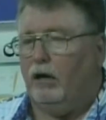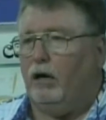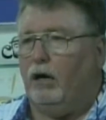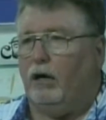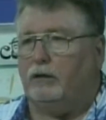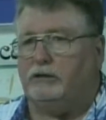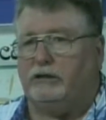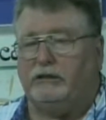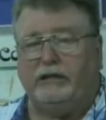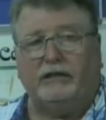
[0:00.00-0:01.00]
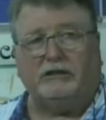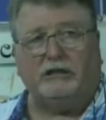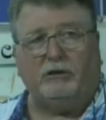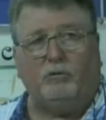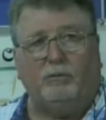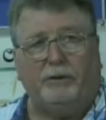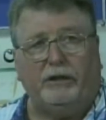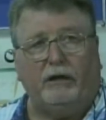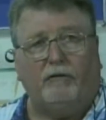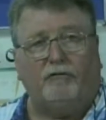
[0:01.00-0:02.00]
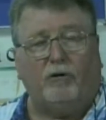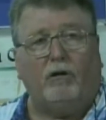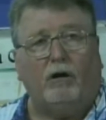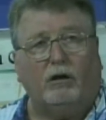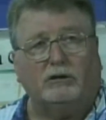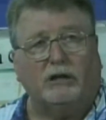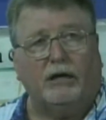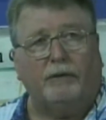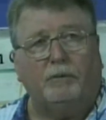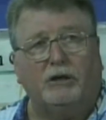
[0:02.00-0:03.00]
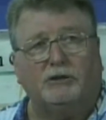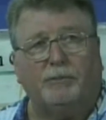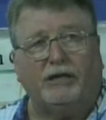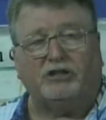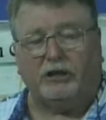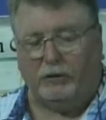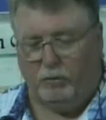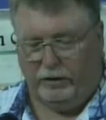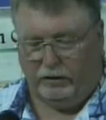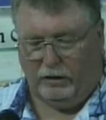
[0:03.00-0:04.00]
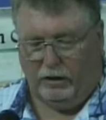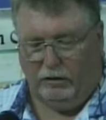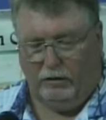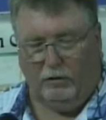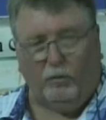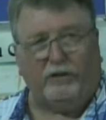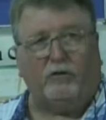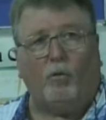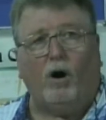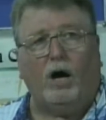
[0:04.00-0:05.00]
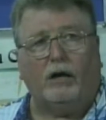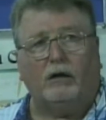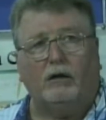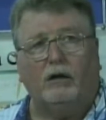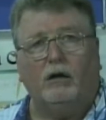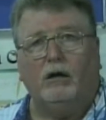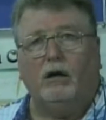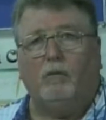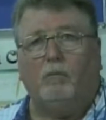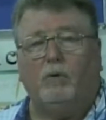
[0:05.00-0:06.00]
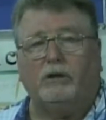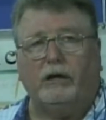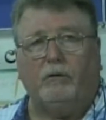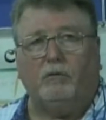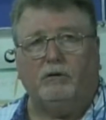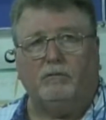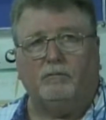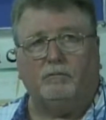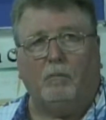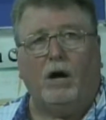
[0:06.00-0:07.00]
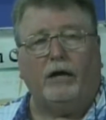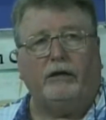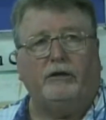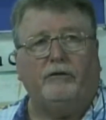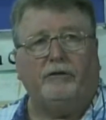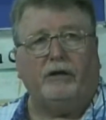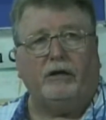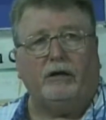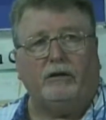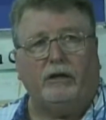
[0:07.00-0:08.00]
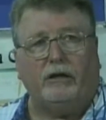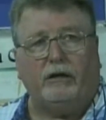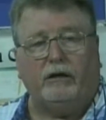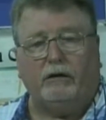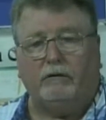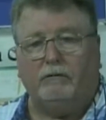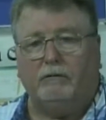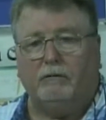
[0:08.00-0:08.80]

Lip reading: DTSC will be there for a long time, especially with the water, but they will monitor the